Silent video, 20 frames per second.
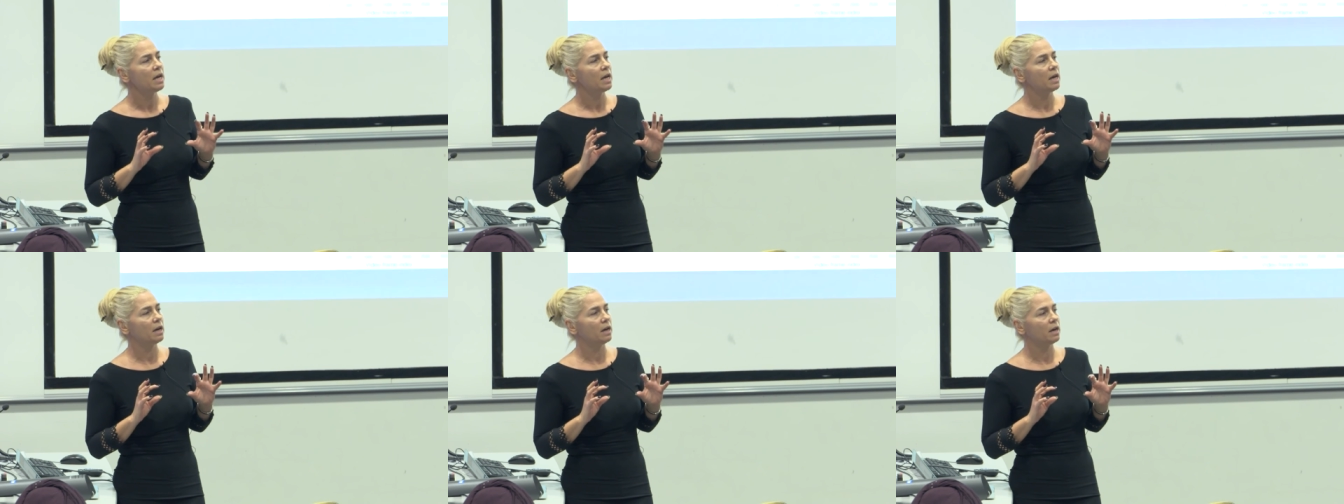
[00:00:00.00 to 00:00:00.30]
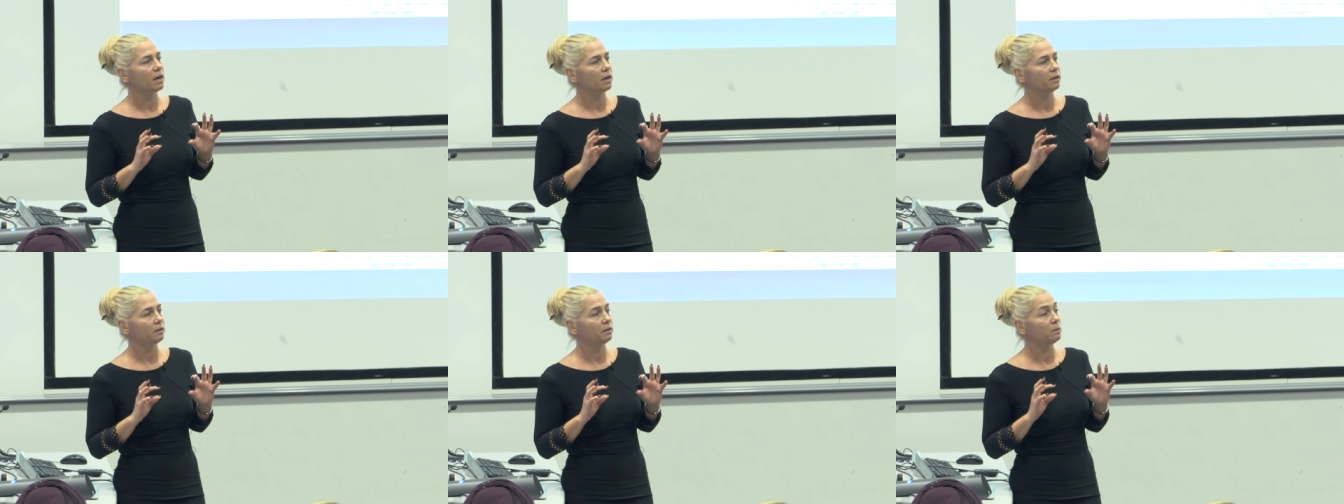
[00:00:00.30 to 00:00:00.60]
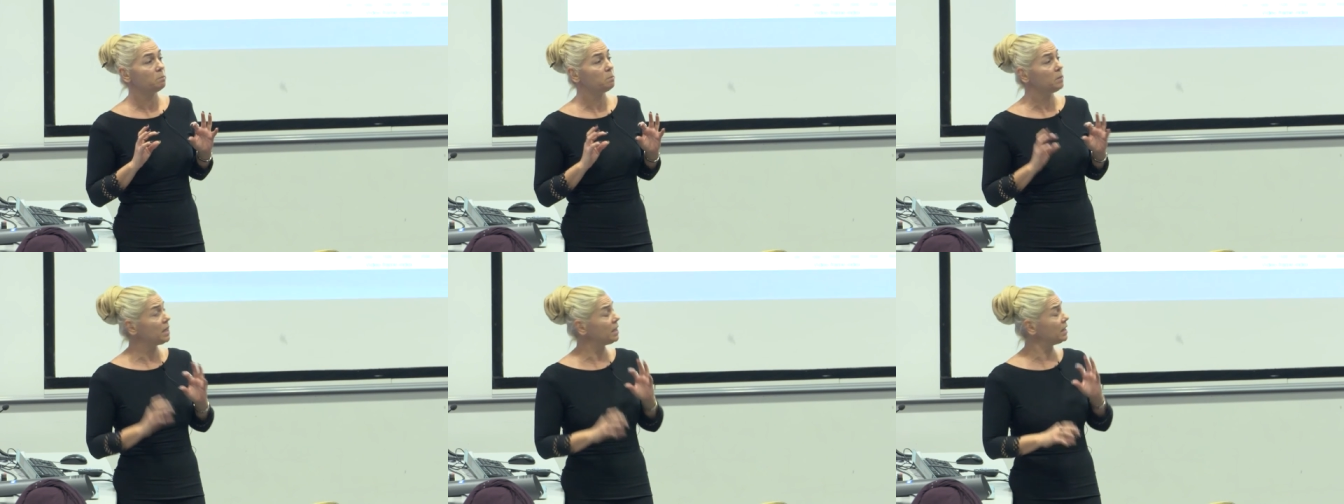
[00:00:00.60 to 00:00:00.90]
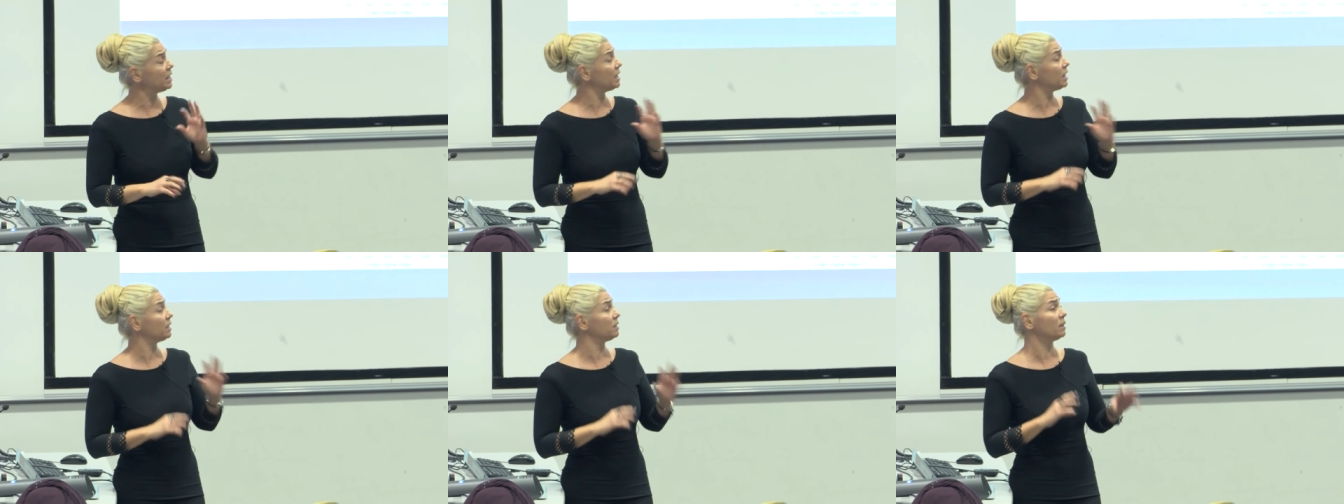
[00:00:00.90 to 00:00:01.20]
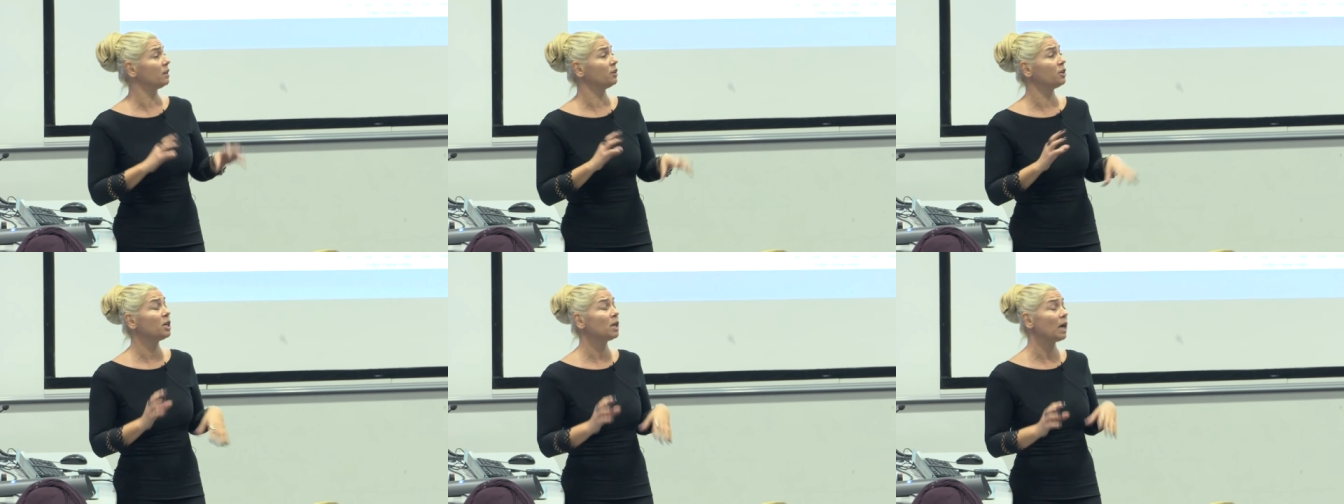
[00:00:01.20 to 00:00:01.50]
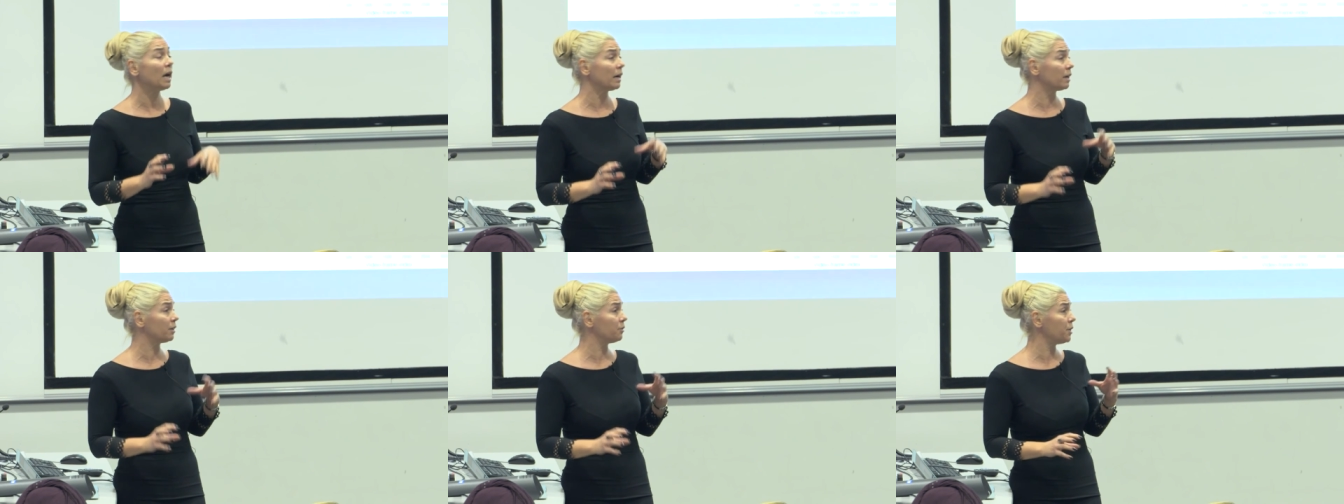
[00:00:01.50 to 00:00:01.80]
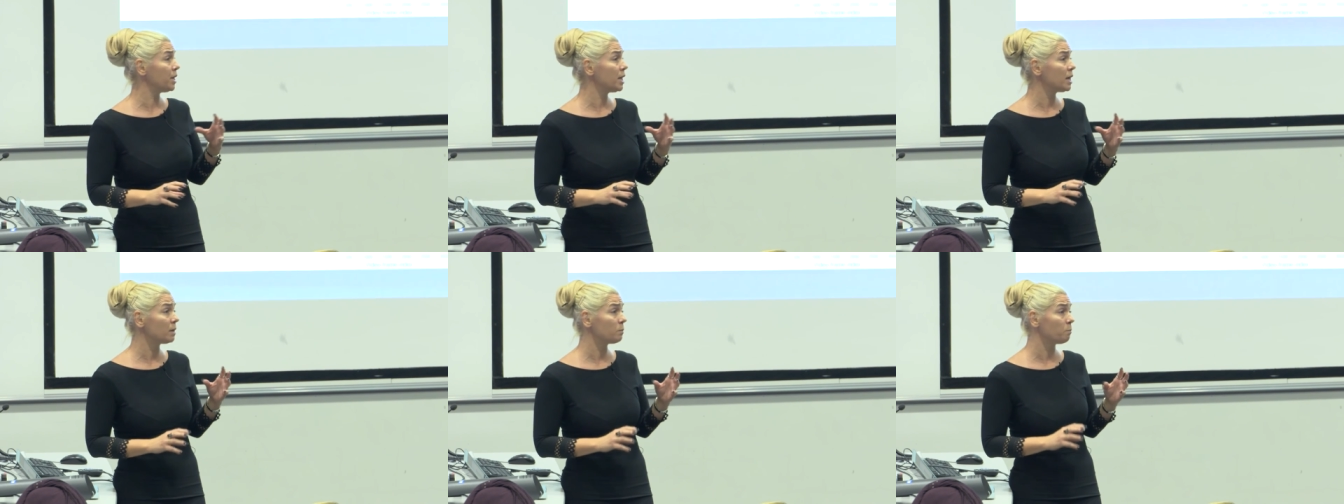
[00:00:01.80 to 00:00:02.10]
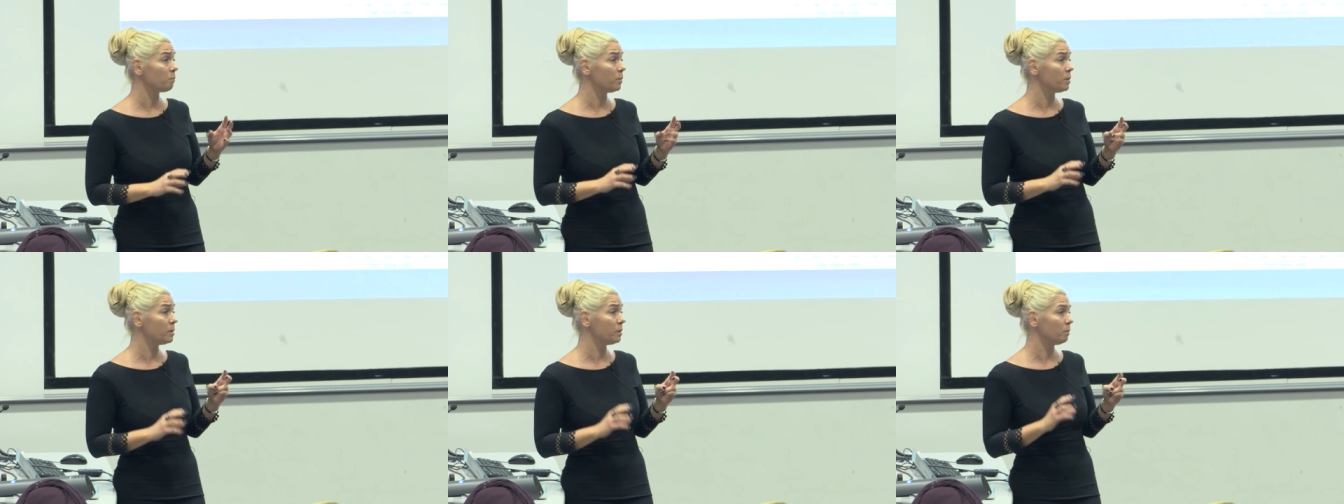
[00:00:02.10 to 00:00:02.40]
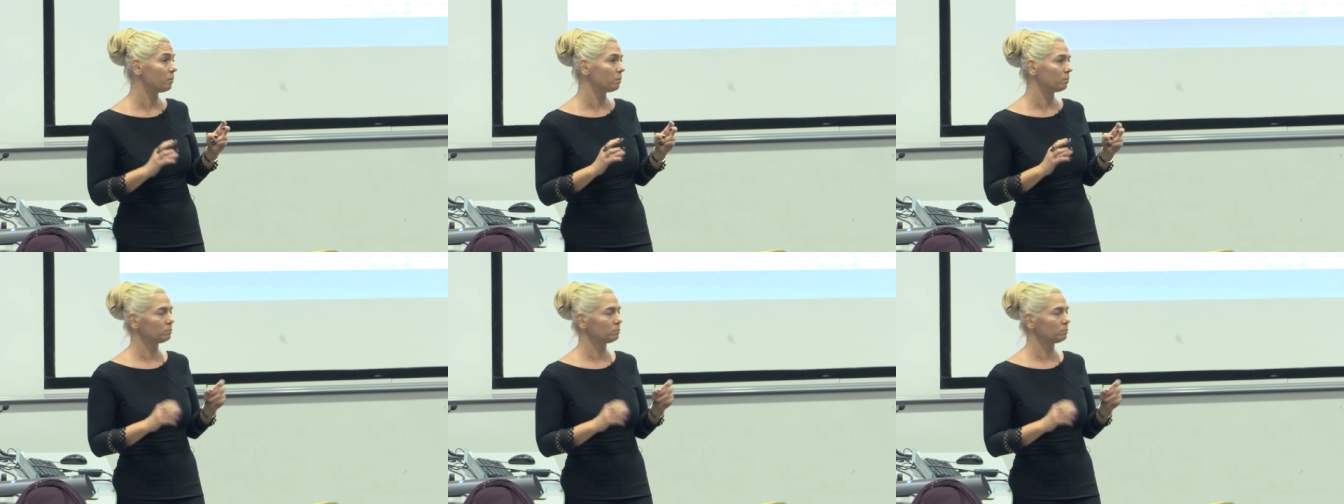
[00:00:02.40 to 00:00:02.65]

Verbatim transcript: the meeting and agreeable